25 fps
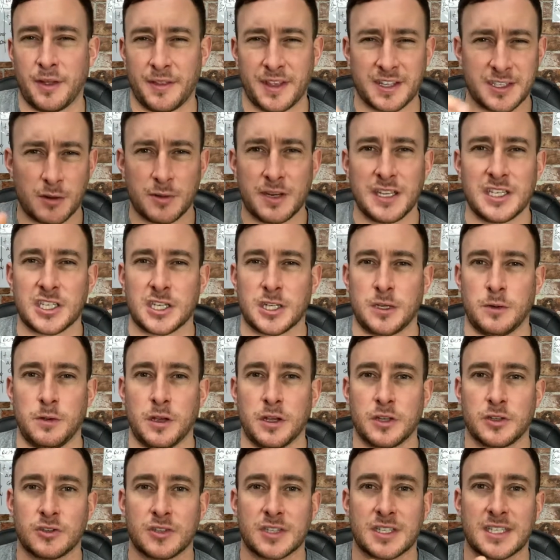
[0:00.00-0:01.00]
There's only
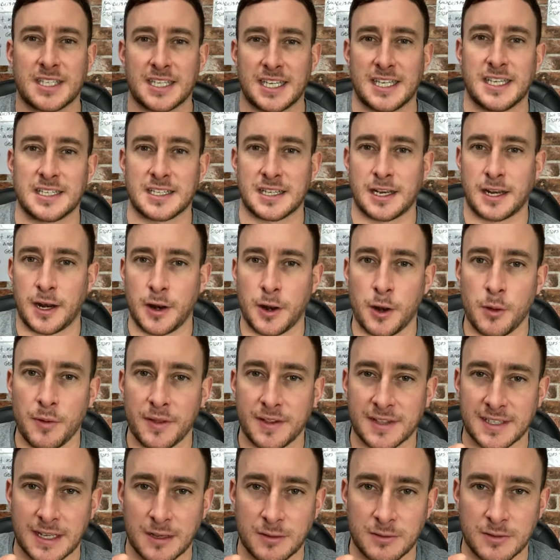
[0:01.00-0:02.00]
200 seats, and I know
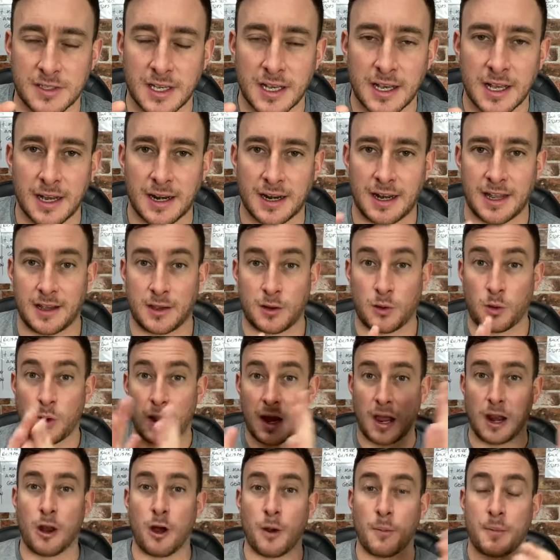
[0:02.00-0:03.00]
it sounds like quite
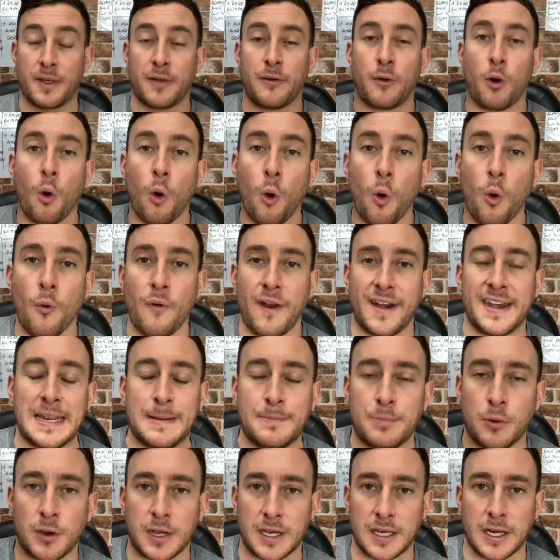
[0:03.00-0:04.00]
a lot, but they're already
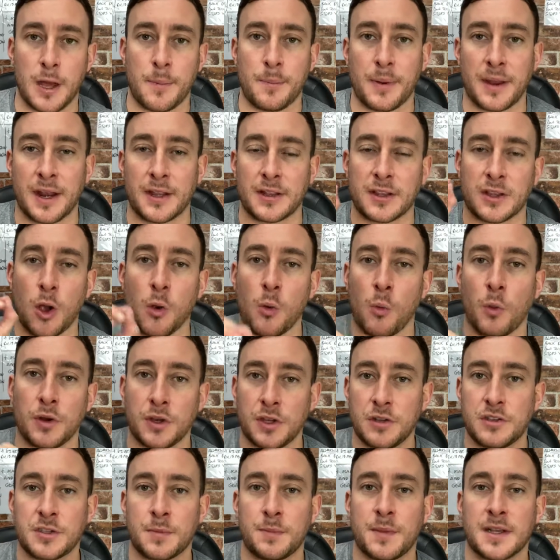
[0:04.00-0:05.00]
booking up, and I don't want
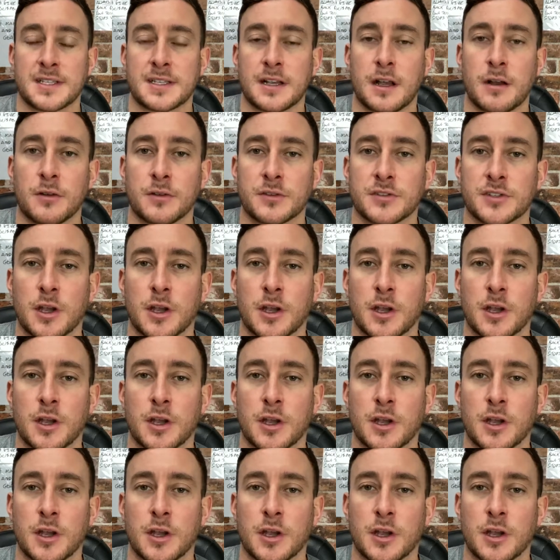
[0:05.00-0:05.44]
you to miss out.